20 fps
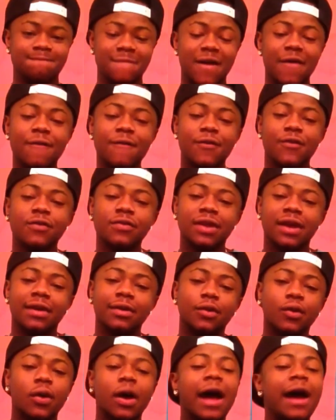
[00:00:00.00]
I thought
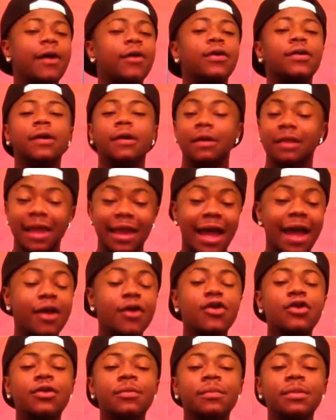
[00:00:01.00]
that, I
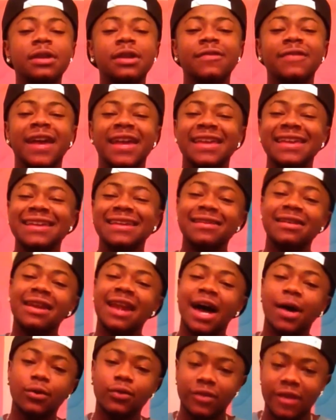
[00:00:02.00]
couldn't believe that he
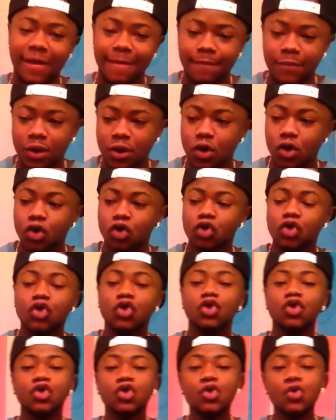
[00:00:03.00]
allowed them
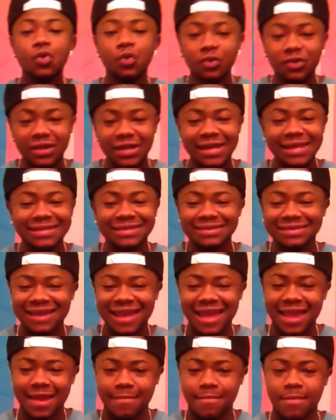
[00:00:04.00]
to use his
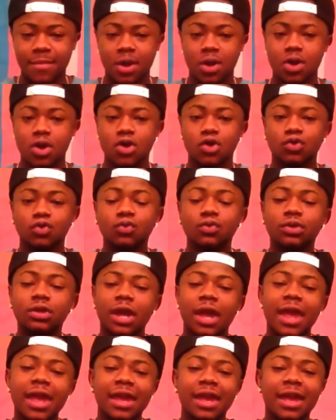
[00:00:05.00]
name to
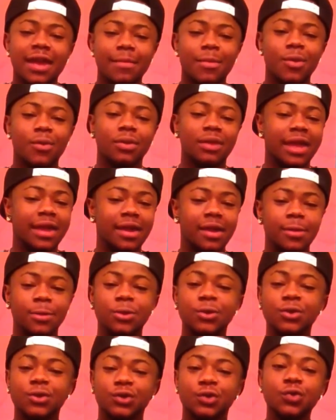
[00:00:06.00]
take him up, like,
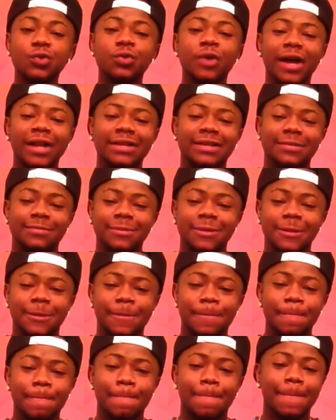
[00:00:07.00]
to do that to
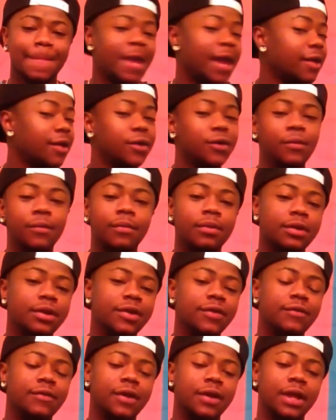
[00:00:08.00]
me. I couldn't
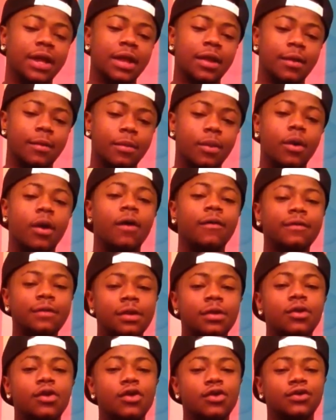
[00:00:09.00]
believe it. But
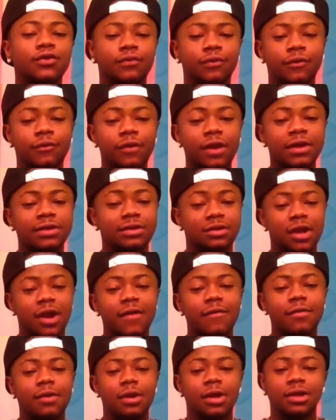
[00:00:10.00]
after loads of reflection,
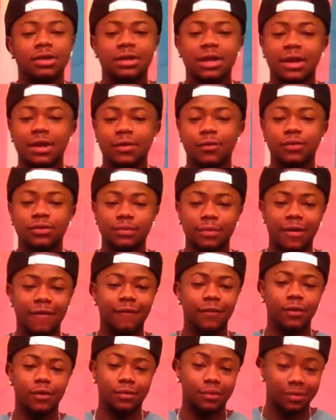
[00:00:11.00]
I realized that it was my
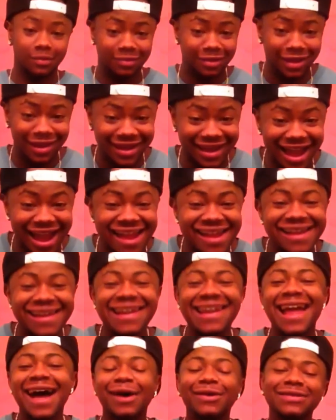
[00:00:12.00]
fault. Like, I
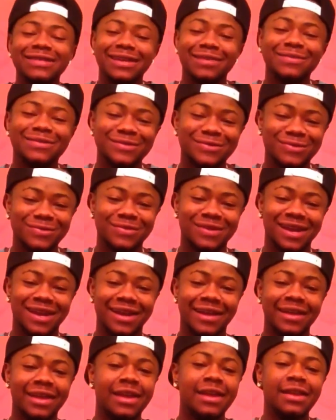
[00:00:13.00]
allowed them to do
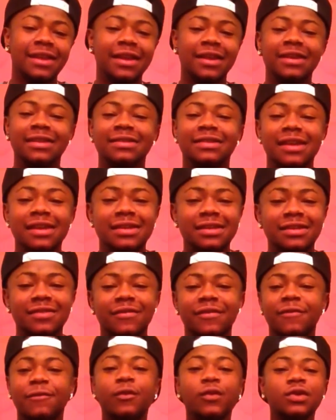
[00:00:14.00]
that. Like, they
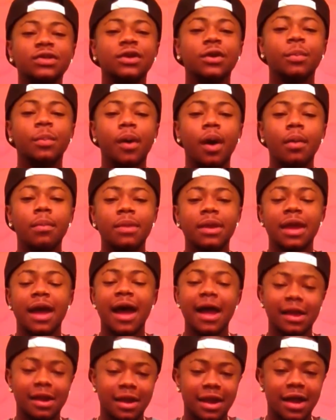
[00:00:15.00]
didn't force it upon me.
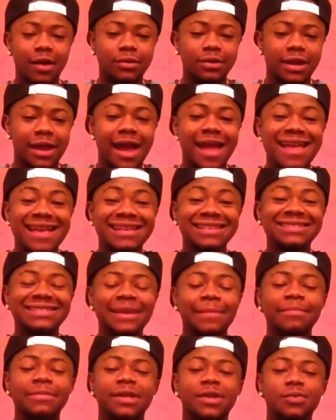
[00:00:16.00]
I allowed it. I
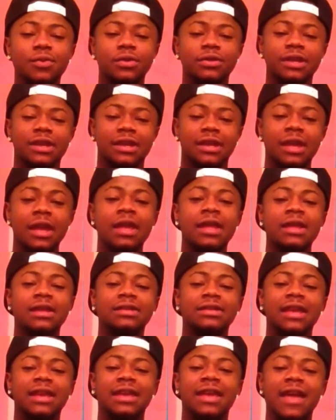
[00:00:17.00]
accepted what
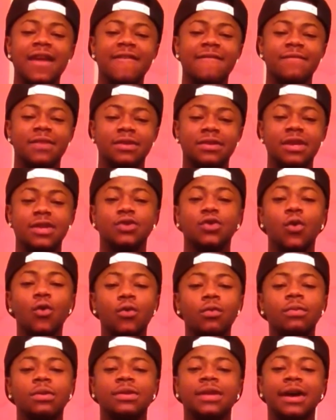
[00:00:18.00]
they gave me. They
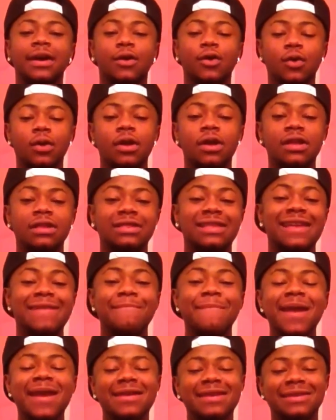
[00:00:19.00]
told me that. They
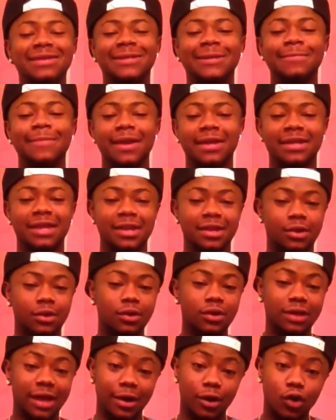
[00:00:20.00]
made it seem like
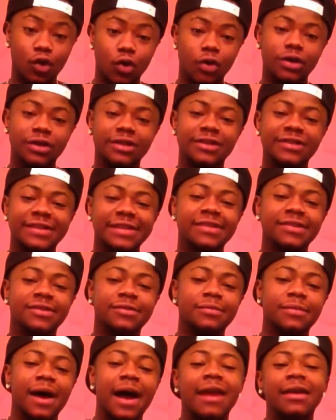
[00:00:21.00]
that God had sent
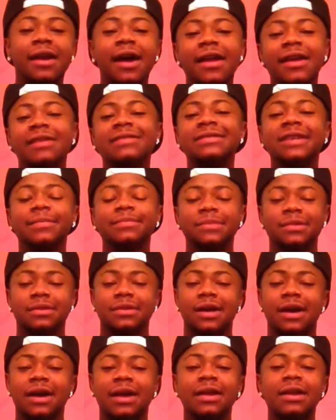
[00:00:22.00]
them, and I
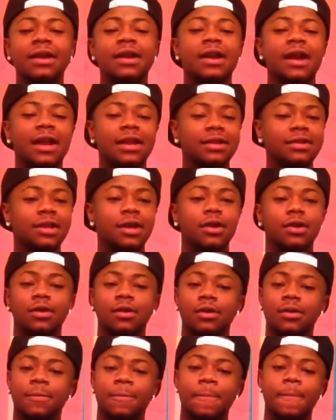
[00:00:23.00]
accepted that. And it's
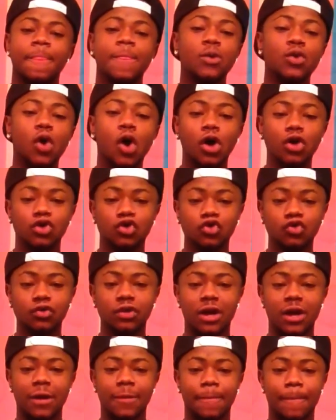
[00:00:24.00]
like, you can't do
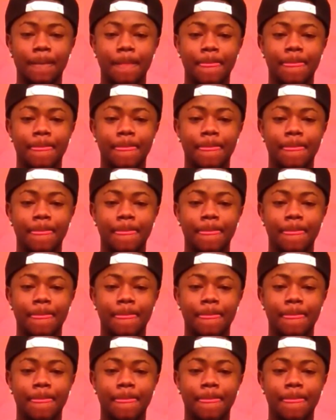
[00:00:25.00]
that.